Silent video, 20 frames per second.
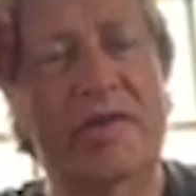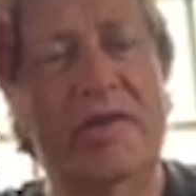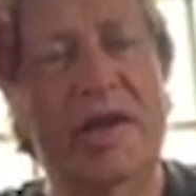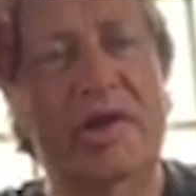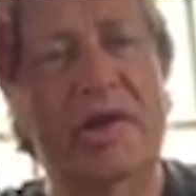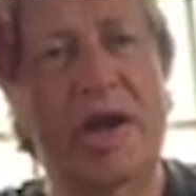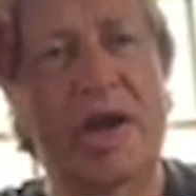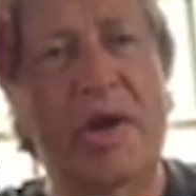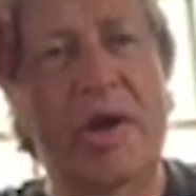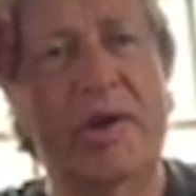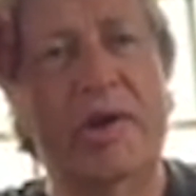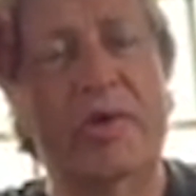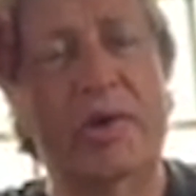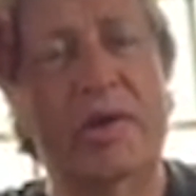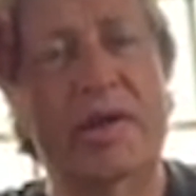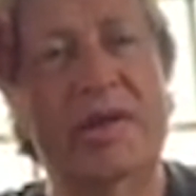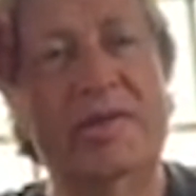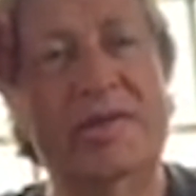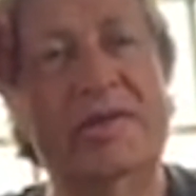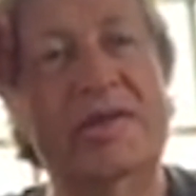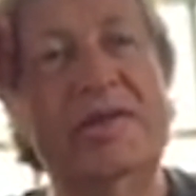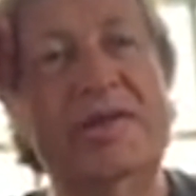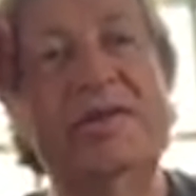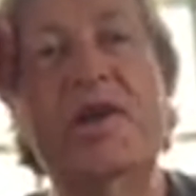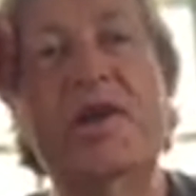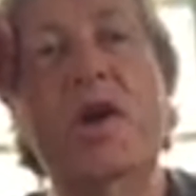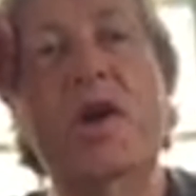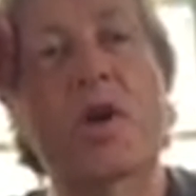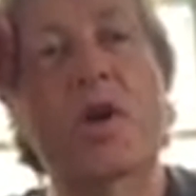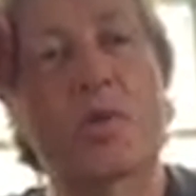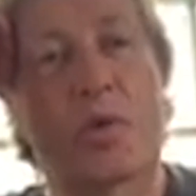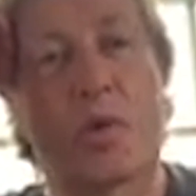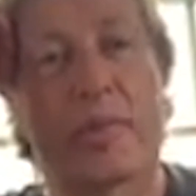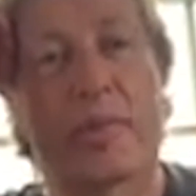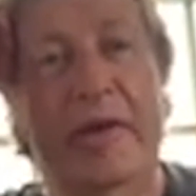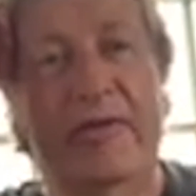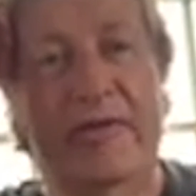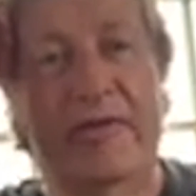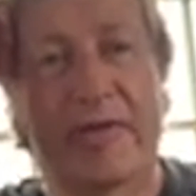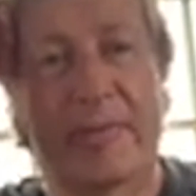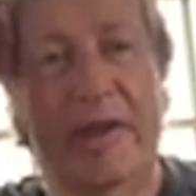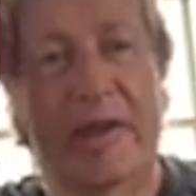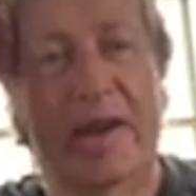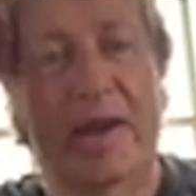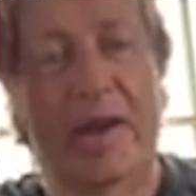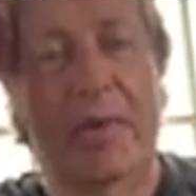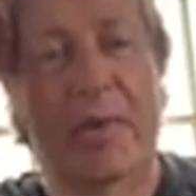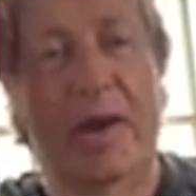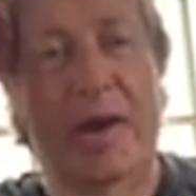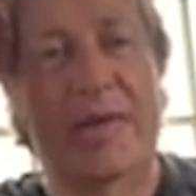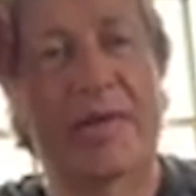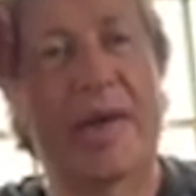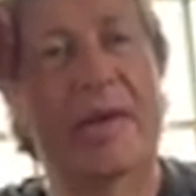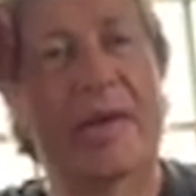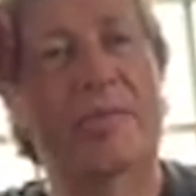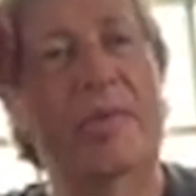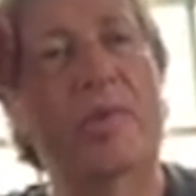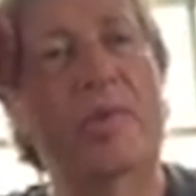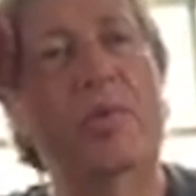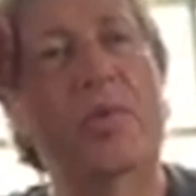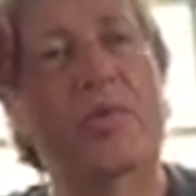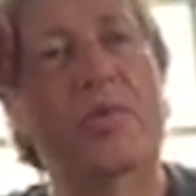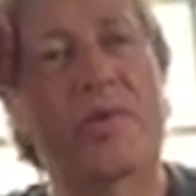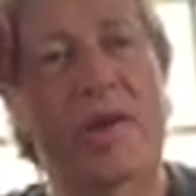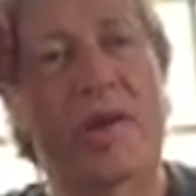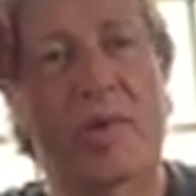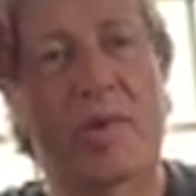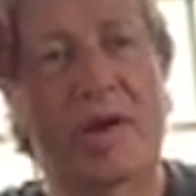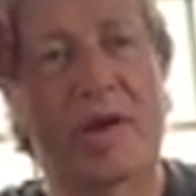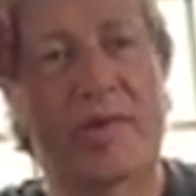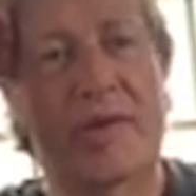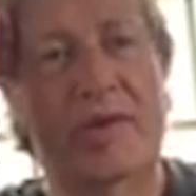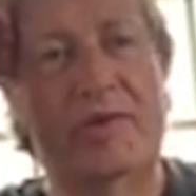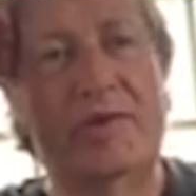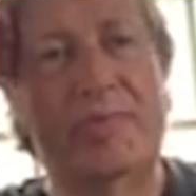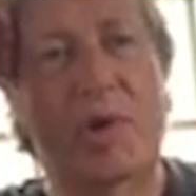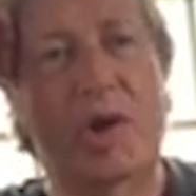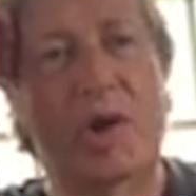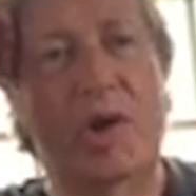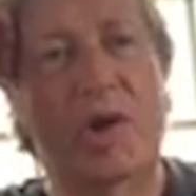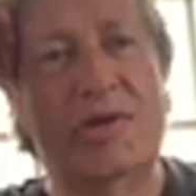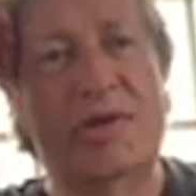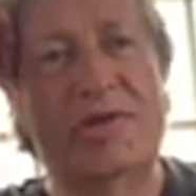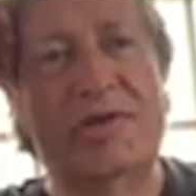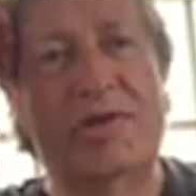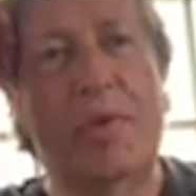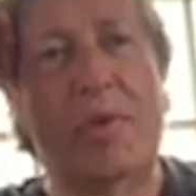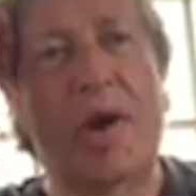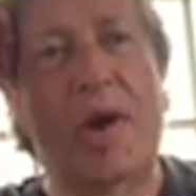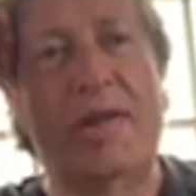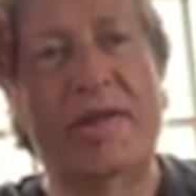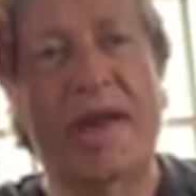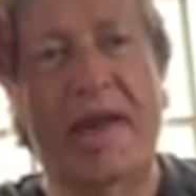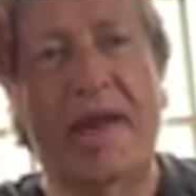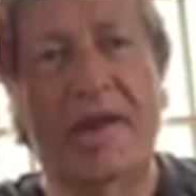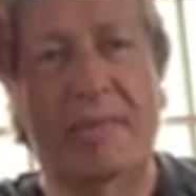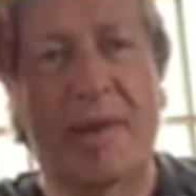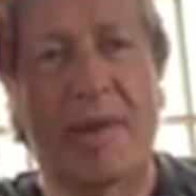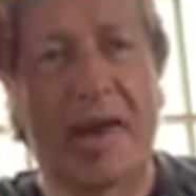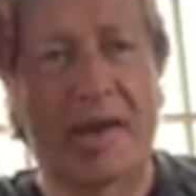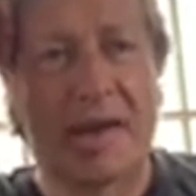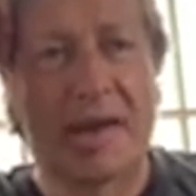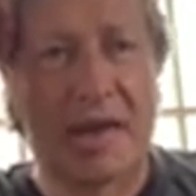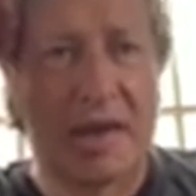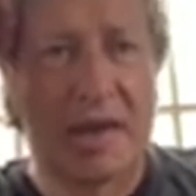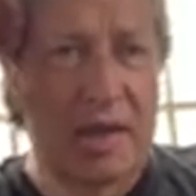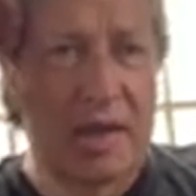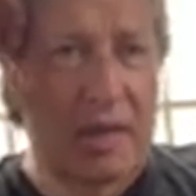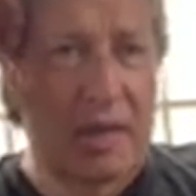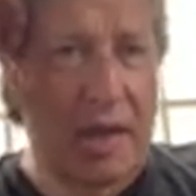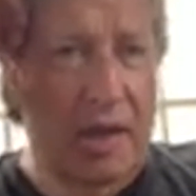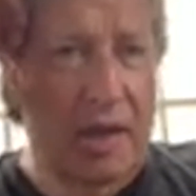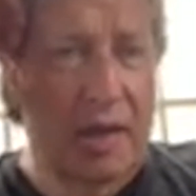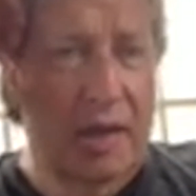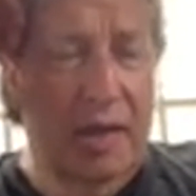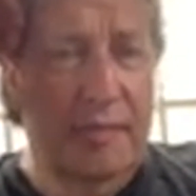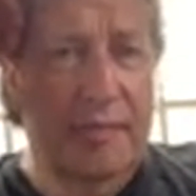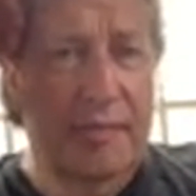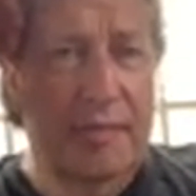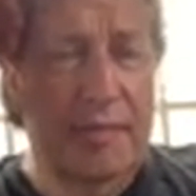theater going audiences will be familiar with, and we will read one of those monologues. So one day you might get a